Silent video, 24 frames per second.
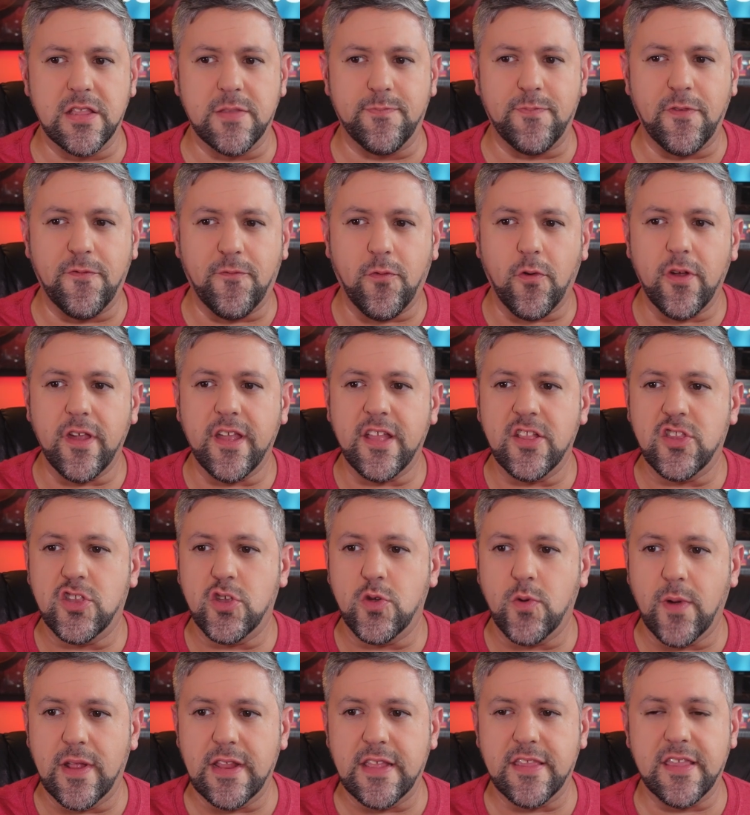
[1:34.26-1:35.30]
before you can
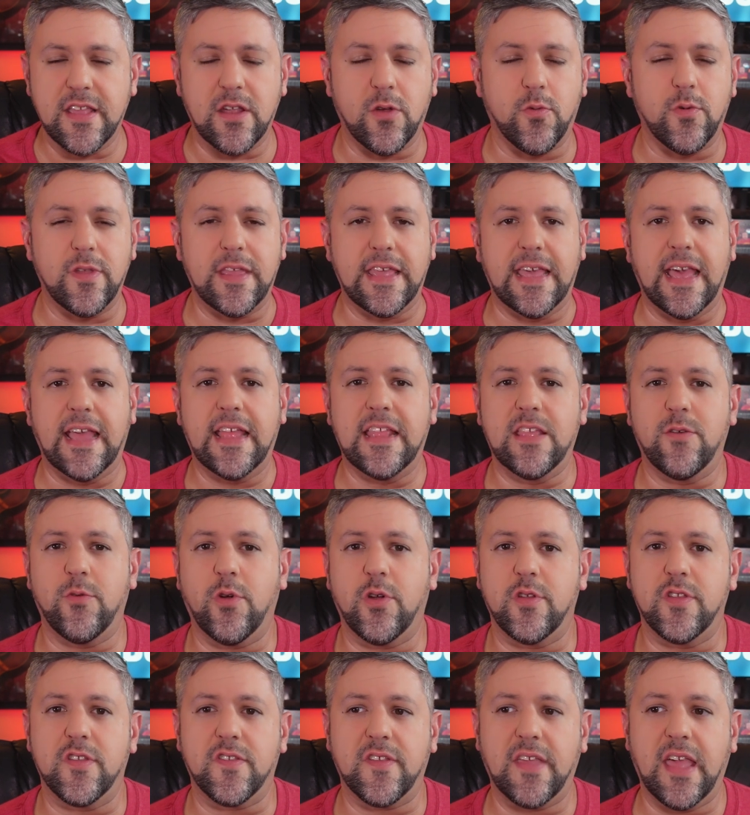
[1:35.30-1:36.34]
do anything or really get
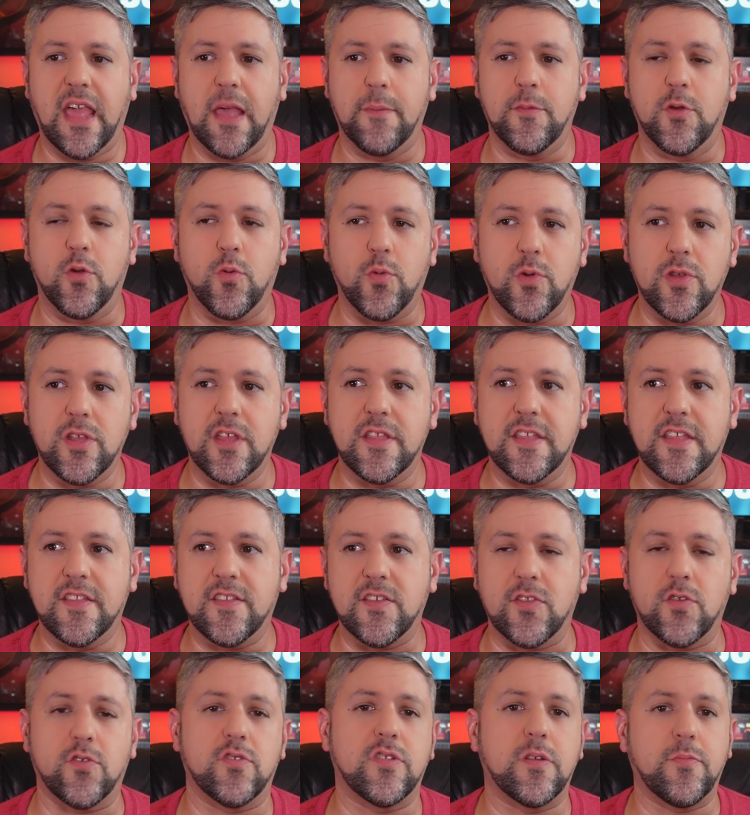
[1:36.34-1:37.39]
anywhere in this game, you really need
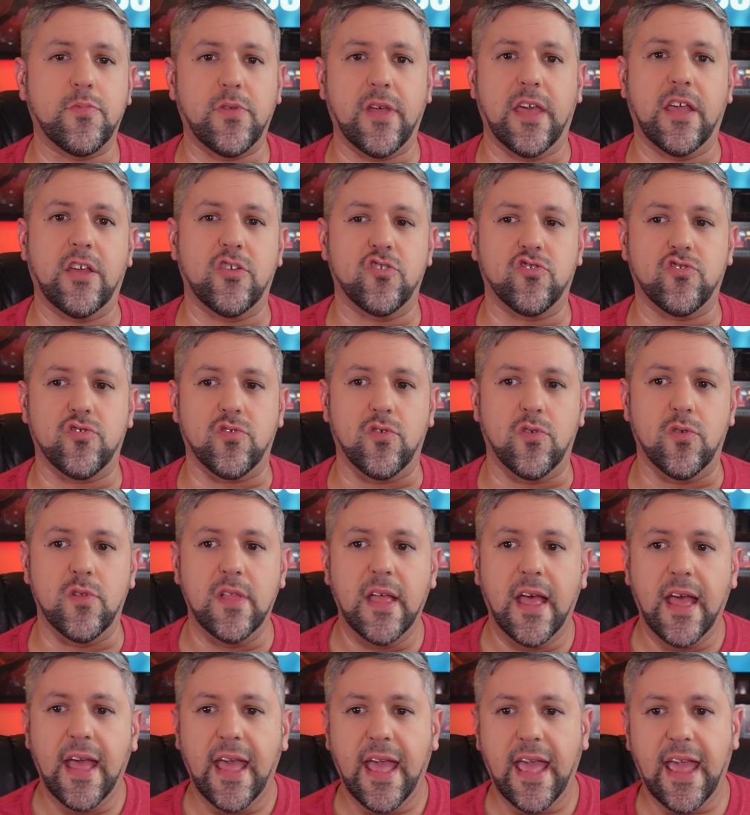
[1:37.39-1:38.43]
to learn to play control.
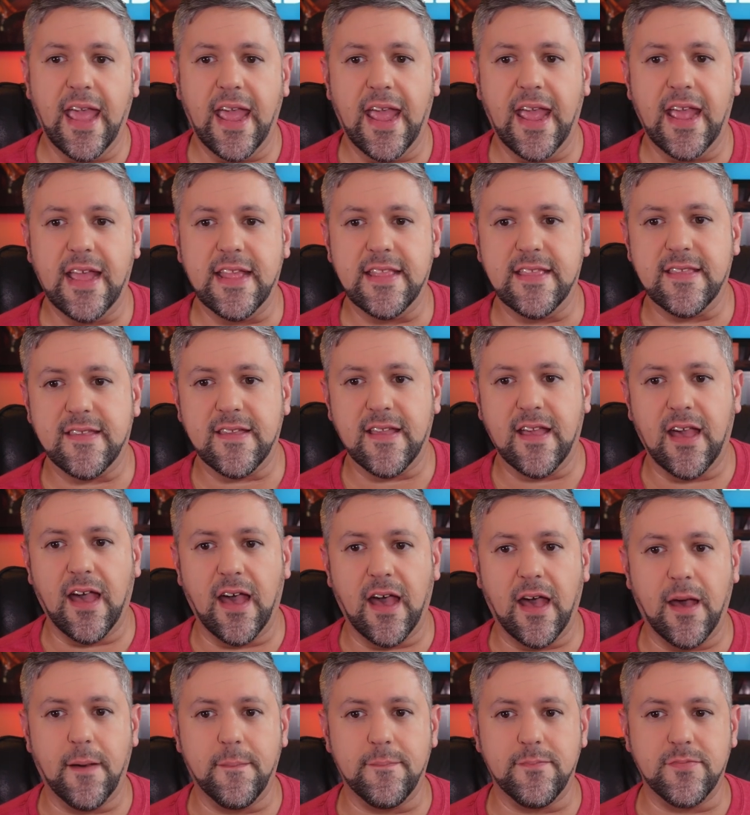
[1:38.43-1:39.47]
And
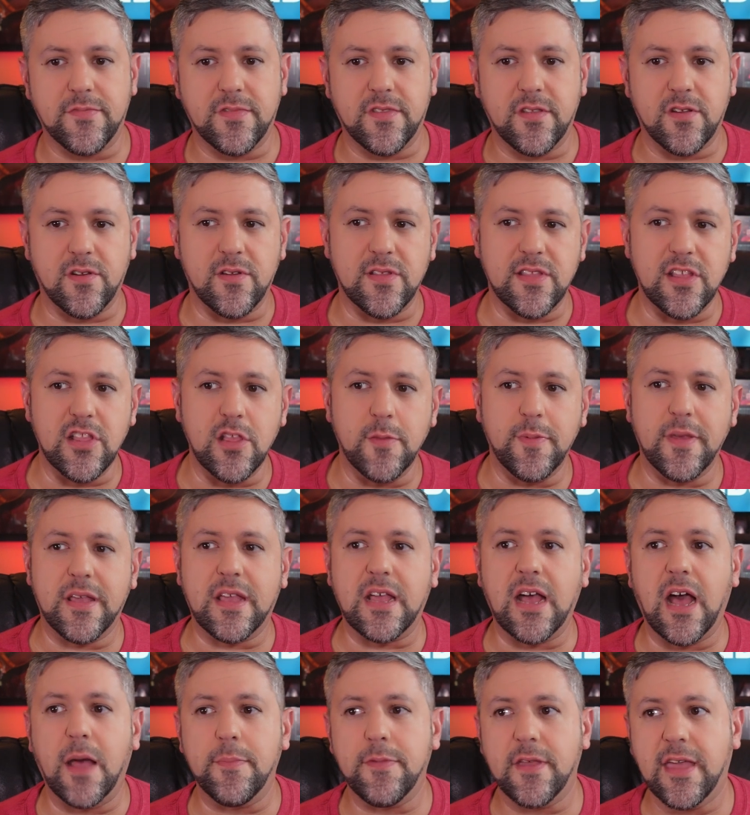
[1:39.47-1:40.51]
they're a little bit
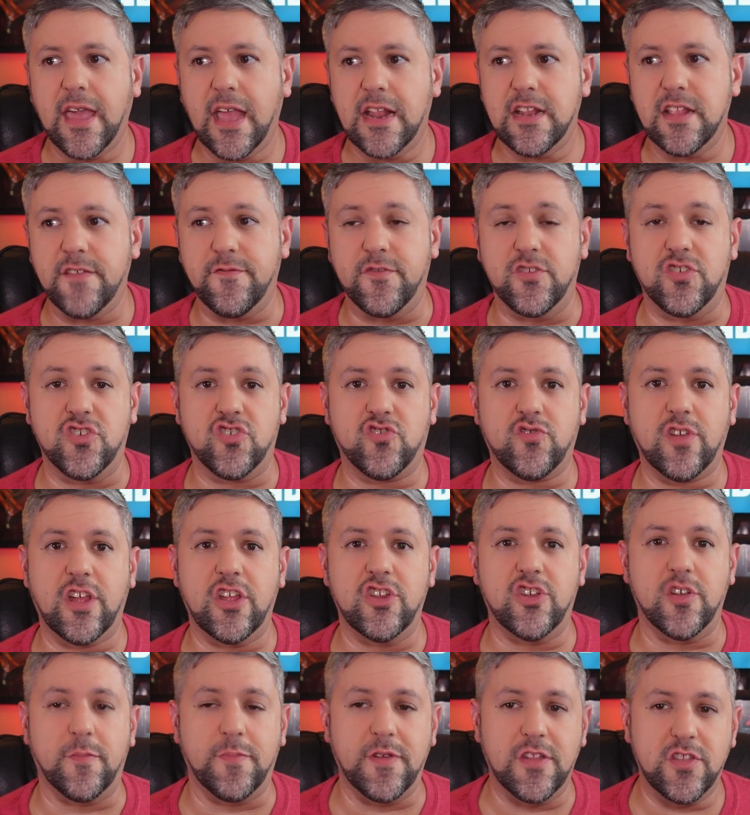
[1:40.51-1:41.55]
complicated. If you just
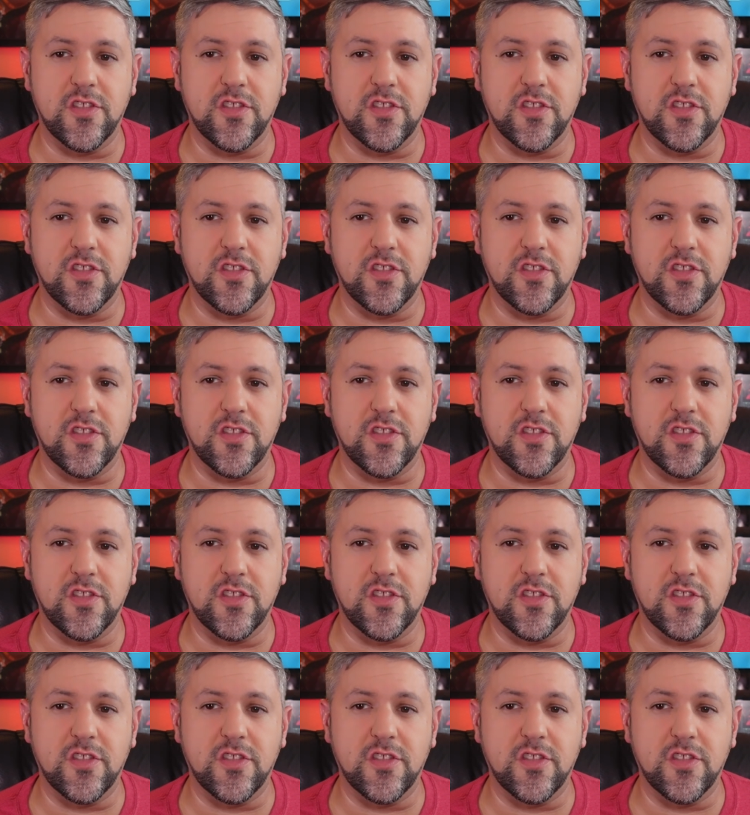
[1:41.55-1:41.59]
try to jump